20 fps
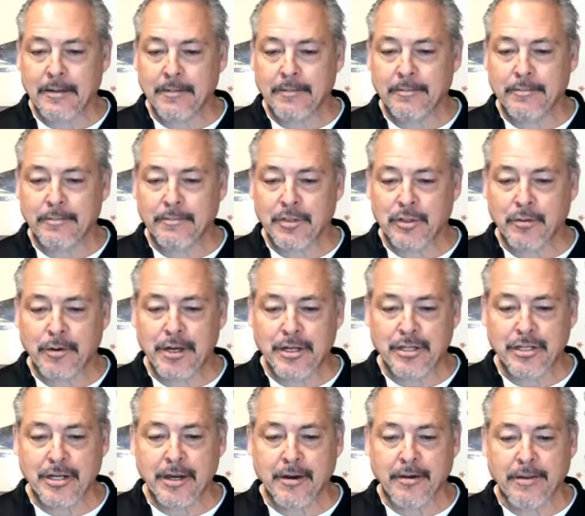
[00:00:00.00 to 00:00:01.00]
screen
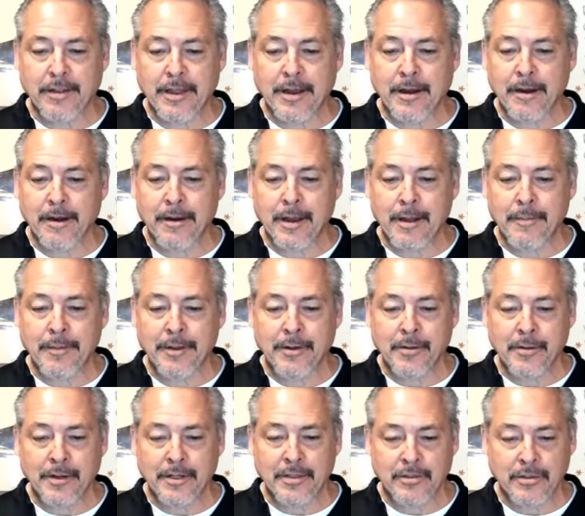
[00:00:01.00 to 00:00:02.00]
share there. I'm
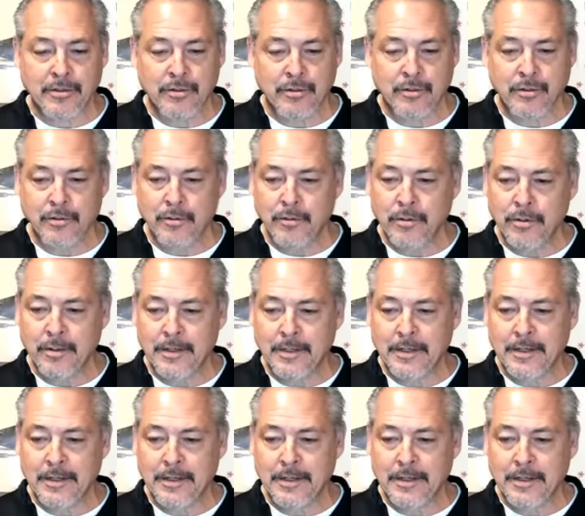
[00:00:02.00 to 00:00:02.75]
going to